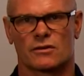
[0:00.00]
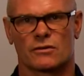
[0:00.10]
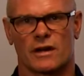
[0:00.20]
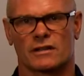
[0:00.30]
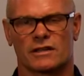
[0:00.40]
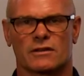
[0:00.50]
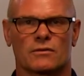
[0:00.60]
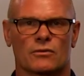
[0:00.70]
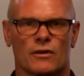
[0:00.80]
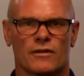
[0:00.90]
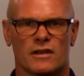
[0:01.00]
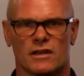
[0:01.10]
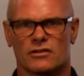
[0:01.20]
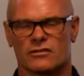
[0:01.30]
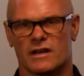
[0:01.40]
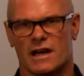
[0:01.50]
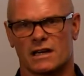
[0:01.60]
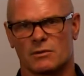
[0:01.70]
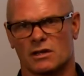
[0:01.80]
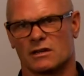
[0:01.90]
correctly within your
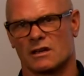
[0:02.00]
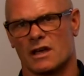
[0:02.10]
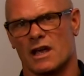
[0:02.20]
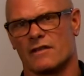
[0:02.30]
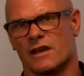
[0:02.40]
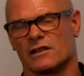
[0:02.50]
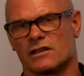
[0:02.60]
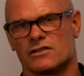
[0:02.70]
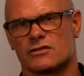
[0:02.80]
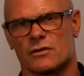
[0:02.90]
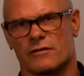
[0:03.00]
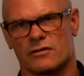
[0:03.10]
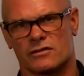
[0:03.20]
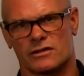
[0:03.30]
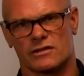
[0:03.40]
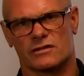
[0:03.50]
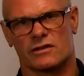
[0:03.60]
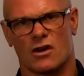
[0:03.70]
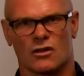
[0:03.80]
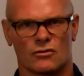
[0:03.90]
document and then list your
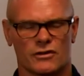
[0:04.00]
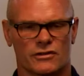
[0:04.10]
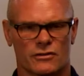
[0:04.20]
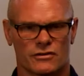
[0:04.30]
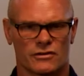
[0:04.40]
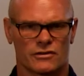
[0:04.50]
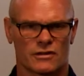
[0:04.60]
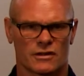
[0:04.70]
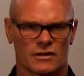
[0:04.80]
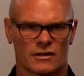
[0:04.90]
references, all the resources